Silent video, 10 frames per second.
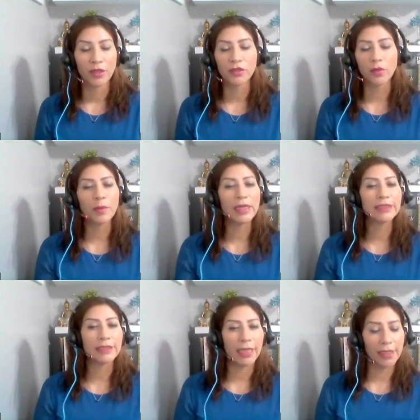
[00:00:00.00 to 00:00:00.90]
So we want
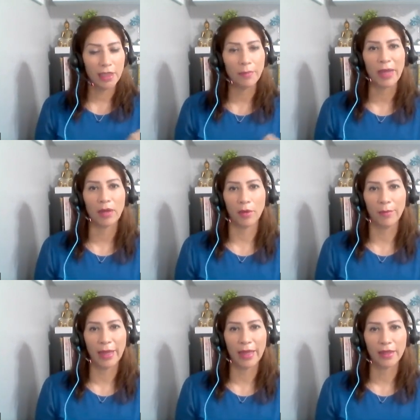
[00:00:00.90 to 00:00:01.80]
to take that
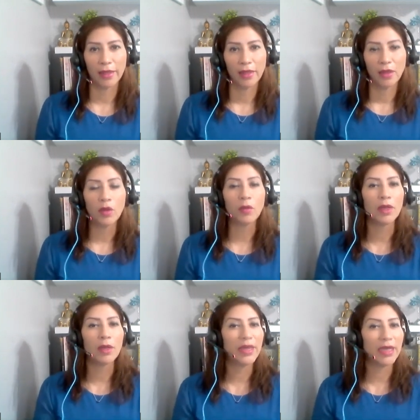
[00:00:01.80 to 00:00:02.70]
power back. We
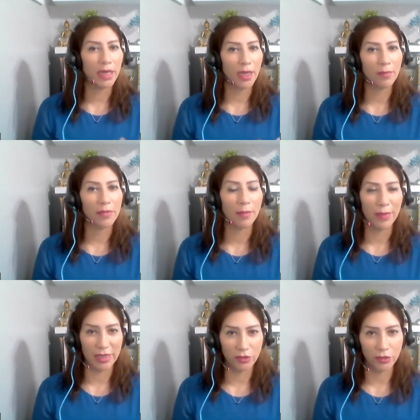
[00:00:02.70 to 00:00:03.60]
want to become the
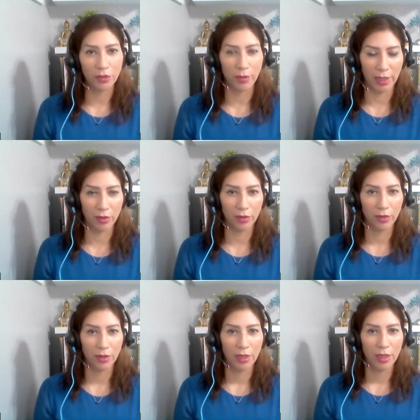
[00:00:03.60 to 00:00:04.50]
master
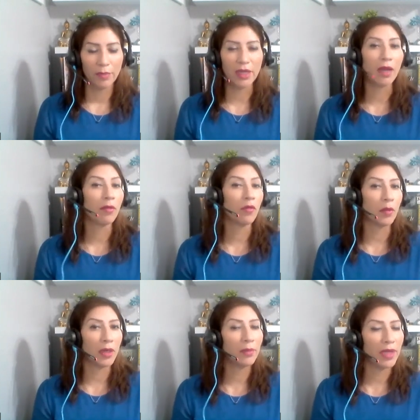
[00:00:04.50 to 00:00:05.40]
creator. We
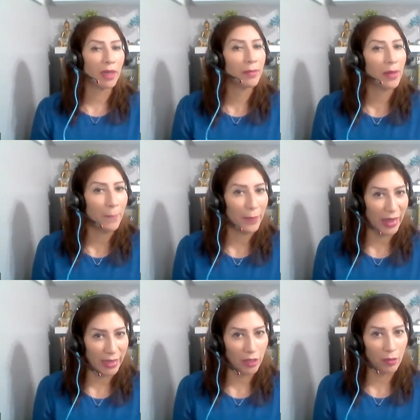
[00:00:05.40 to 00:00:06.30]
want to become the
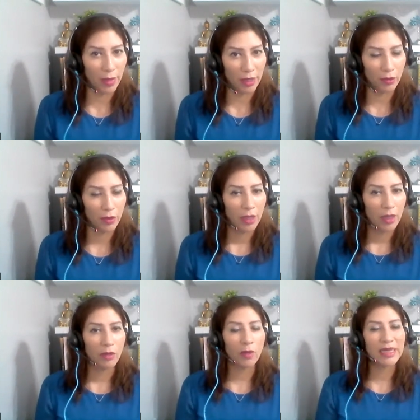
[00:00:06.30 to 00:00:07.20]
mighty creator.
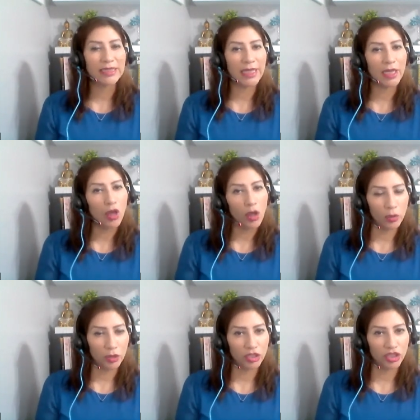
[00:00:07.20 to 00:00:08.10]
We want to take
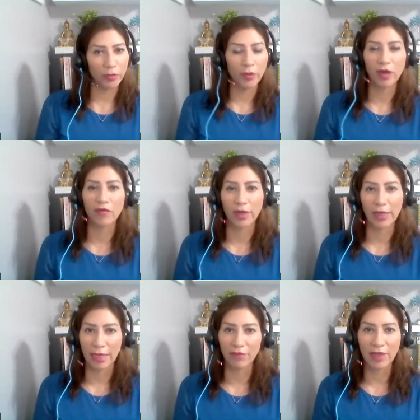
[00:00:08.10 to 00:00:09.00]
ownership of our
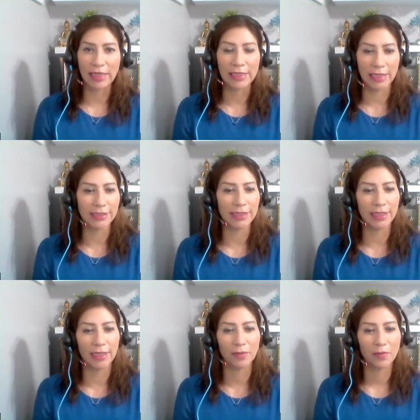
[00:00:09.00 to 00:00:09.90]
life and
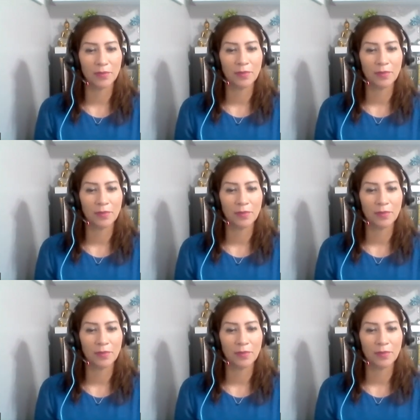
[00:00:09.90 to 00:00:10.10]
destiny.